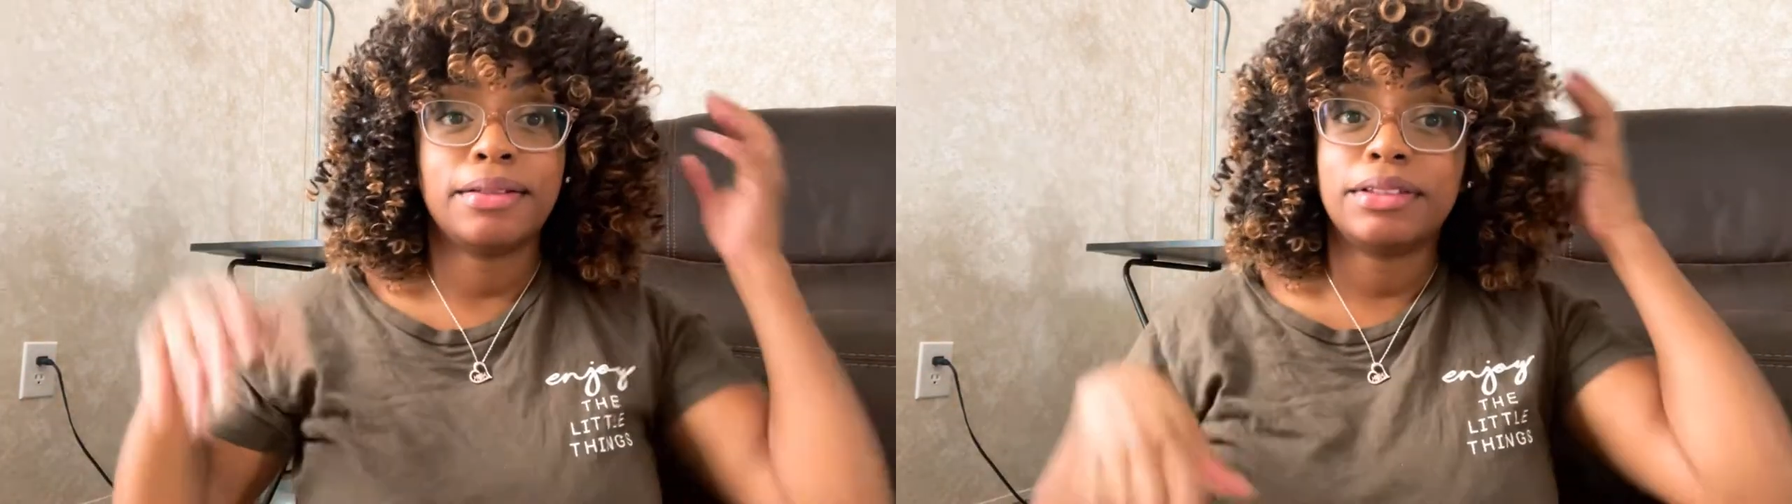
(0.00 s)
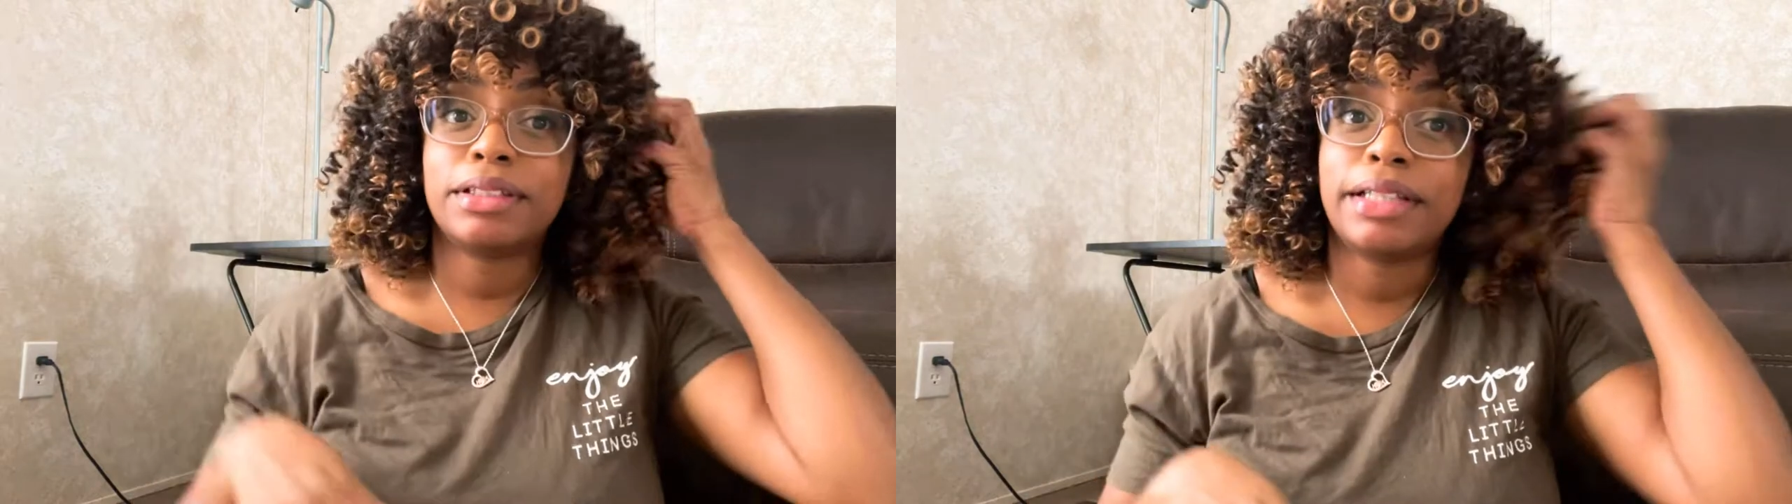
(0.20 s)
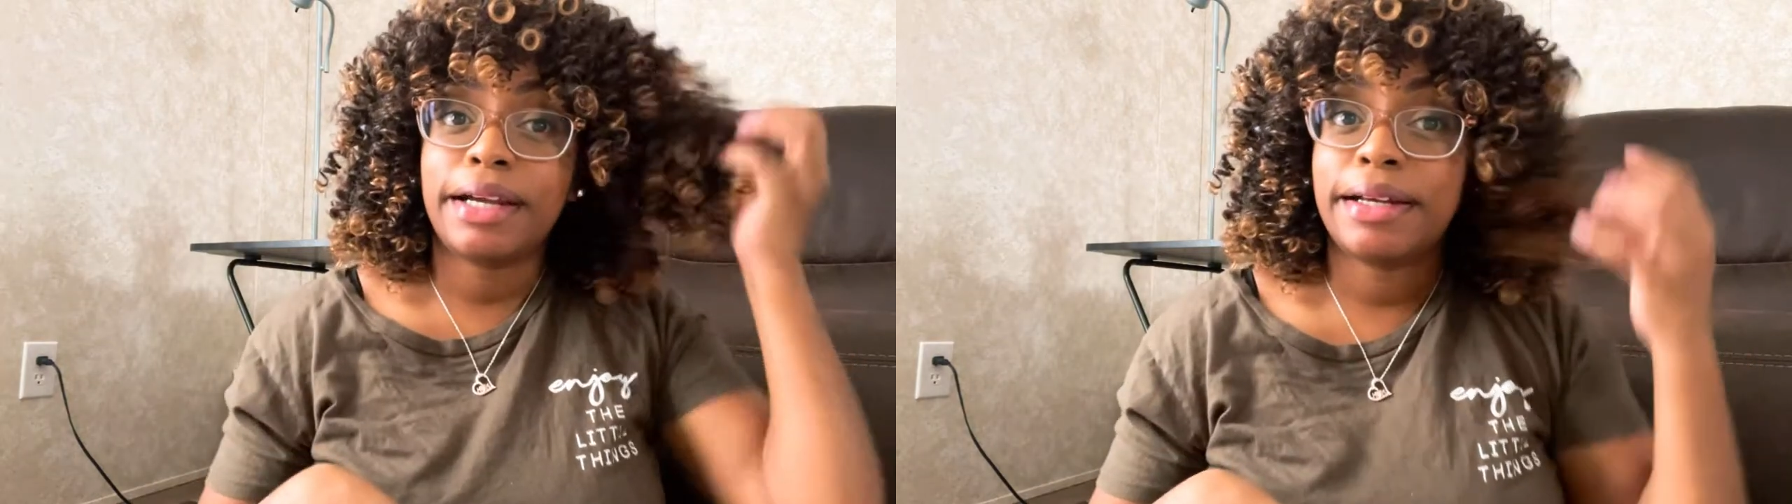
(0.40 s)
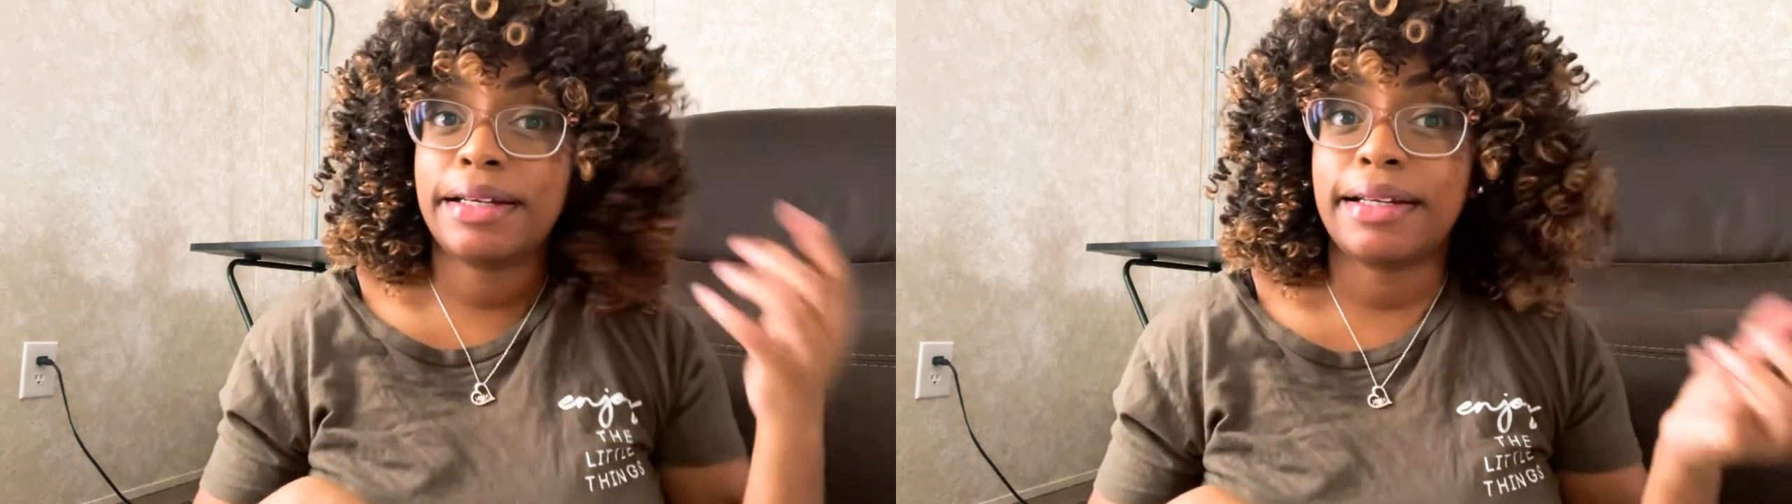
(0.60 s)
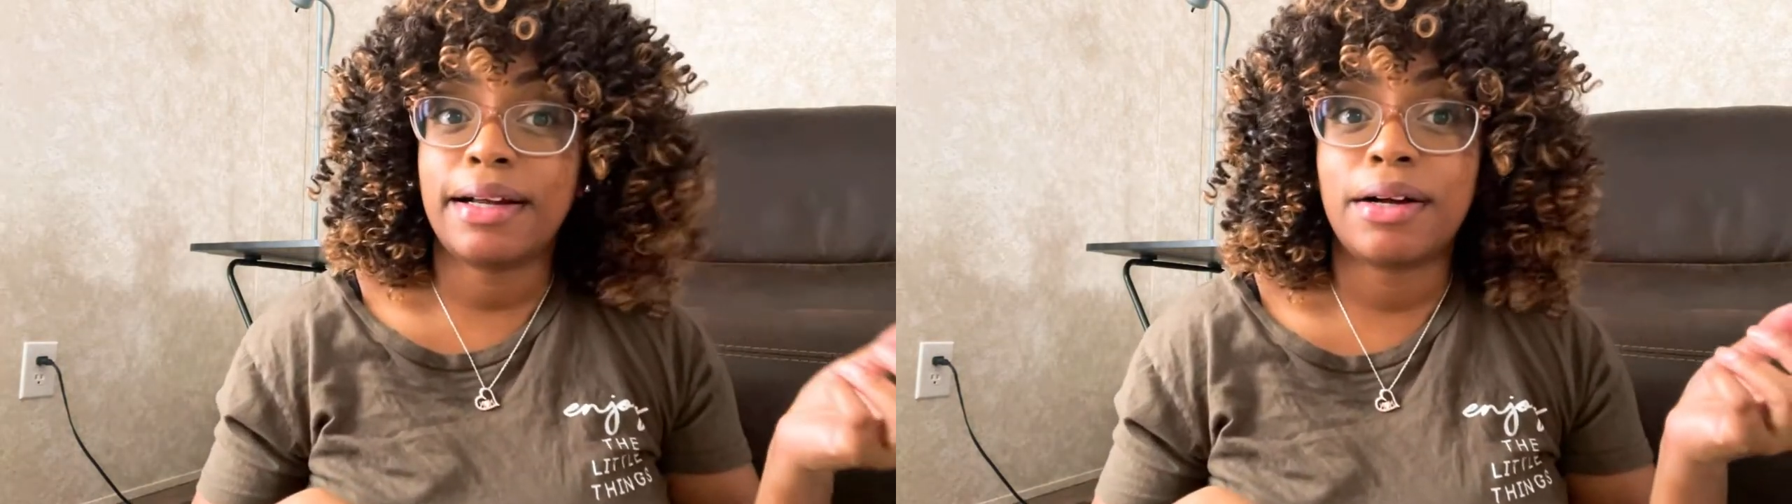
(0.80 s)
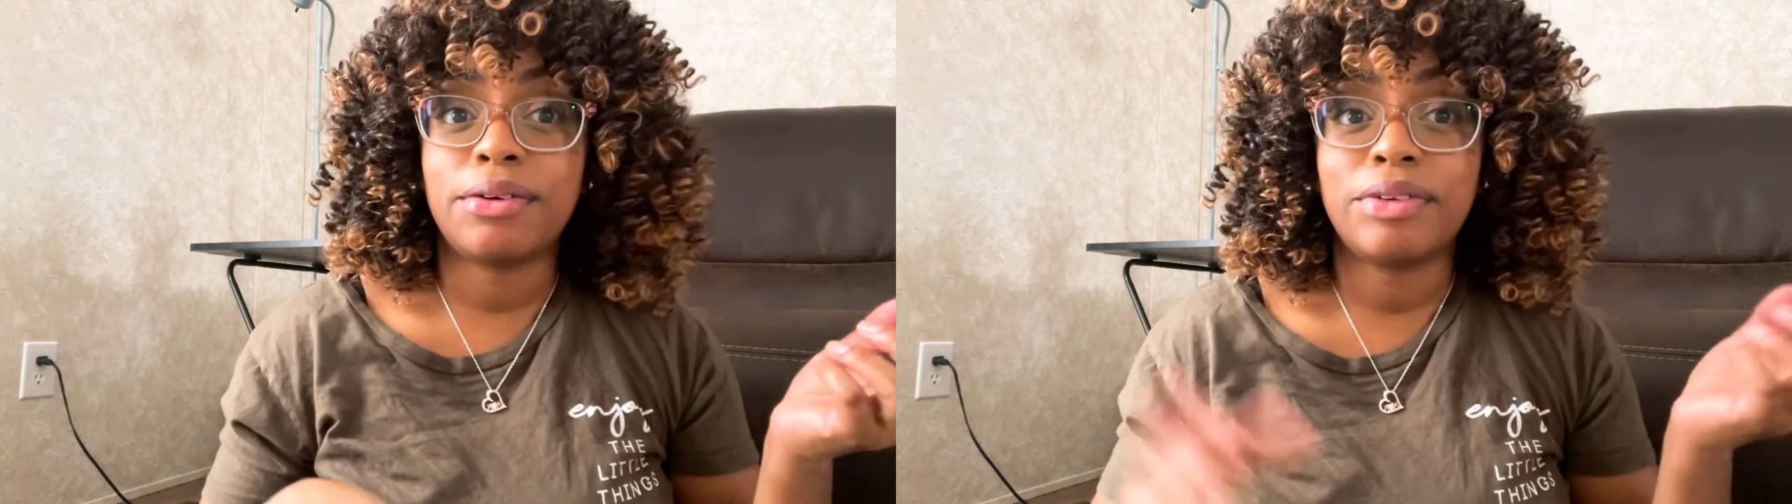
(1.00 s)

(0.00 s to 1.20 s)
took the hairnet off,